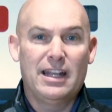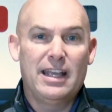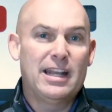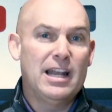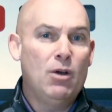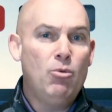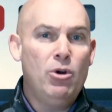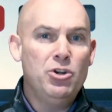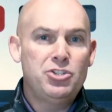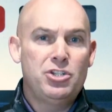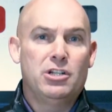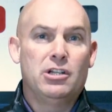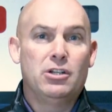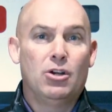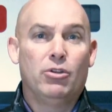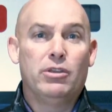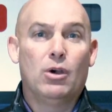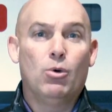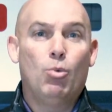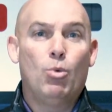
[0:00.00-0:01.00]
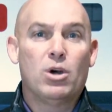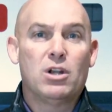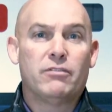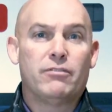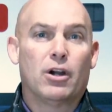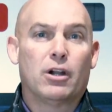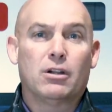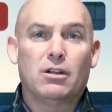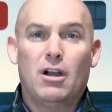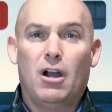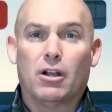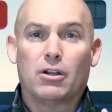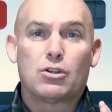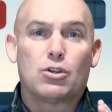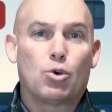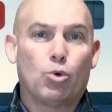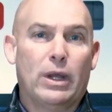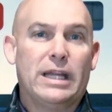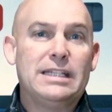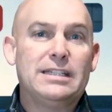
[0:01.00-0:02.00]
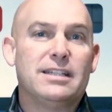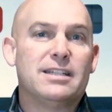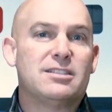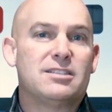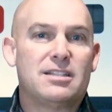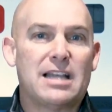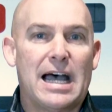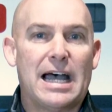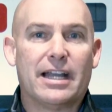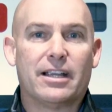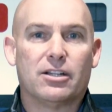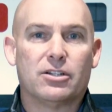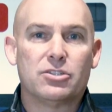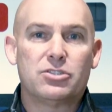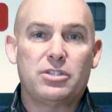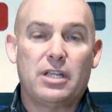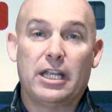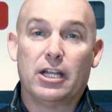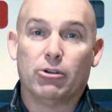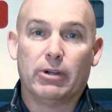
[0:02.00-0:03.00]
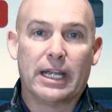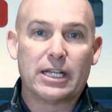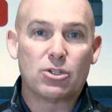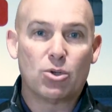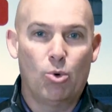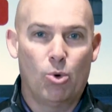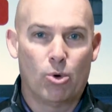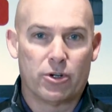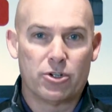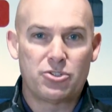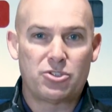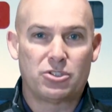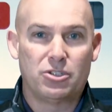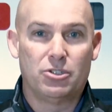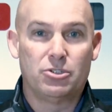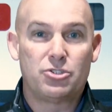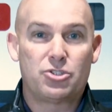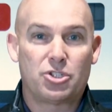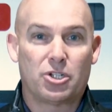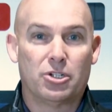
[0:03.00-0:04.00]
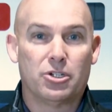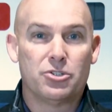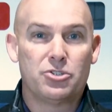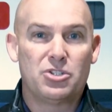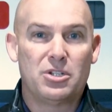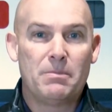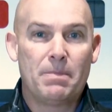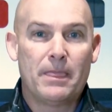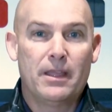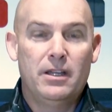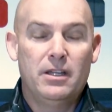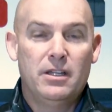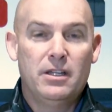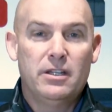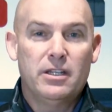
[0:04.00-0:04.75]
And, and I want you to know that one of our, our great desires here at Cornerstone Church